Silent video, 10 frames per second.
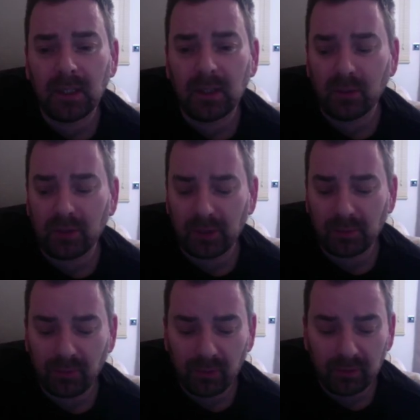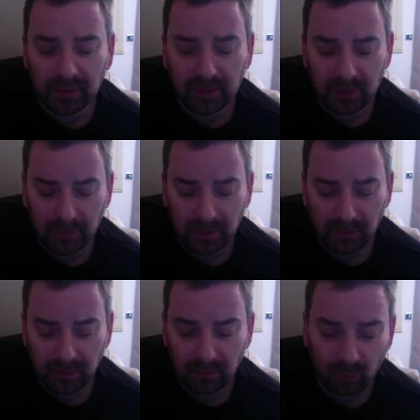which is proving to be a
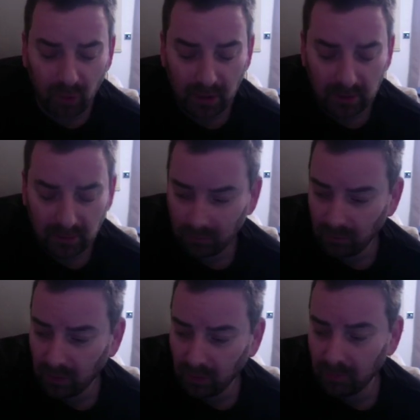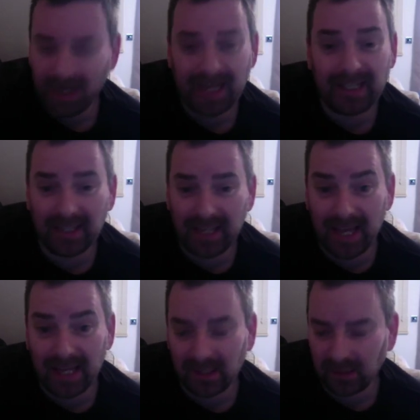right royal pain in the
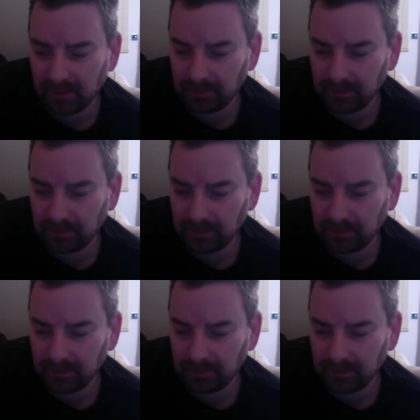ass.